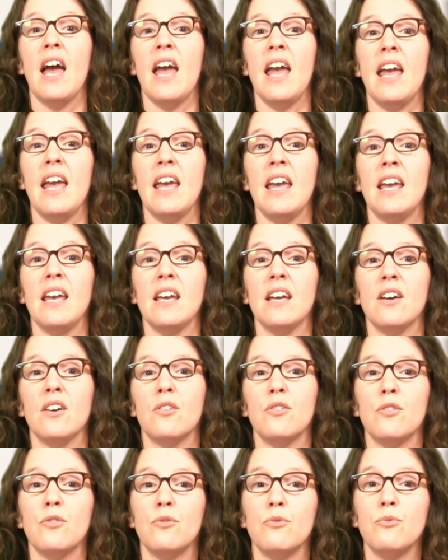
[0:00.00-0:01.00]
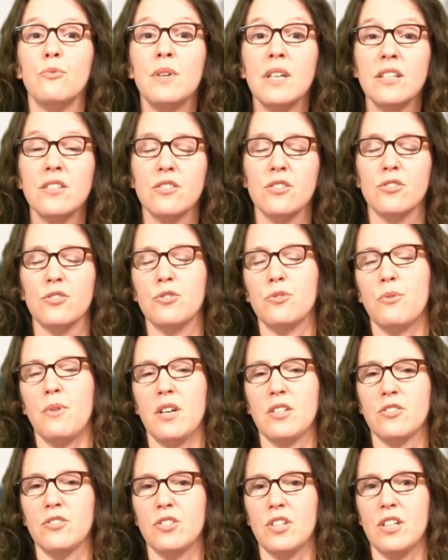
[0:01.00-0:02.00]
a research
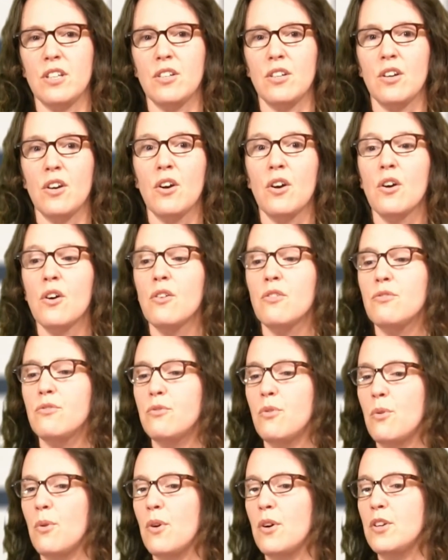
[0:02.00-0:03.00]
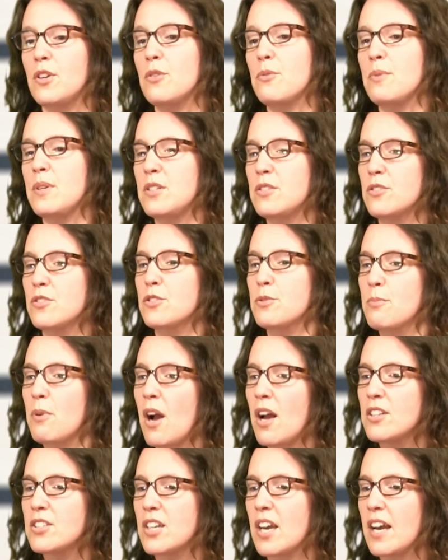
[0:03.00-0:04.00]
question for your research
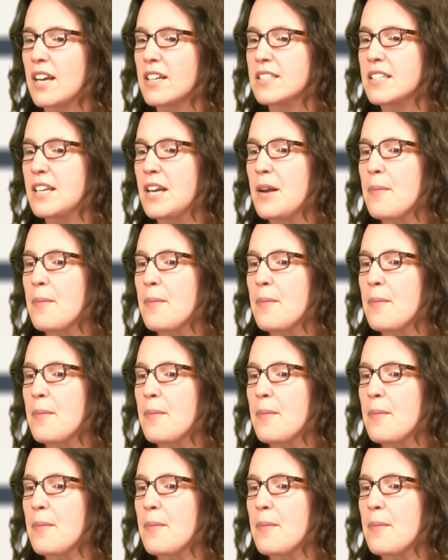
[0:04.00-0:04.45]
project.